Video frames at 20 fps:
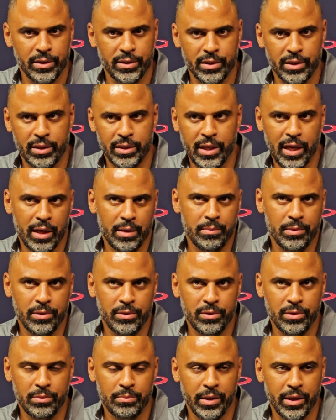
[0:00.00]
he's in attack
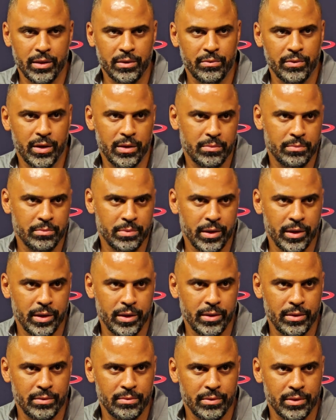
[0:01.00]
mode and making a right
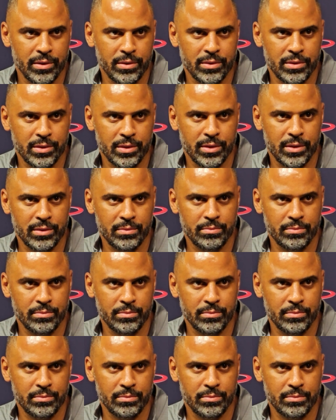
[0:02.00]
play, whether it's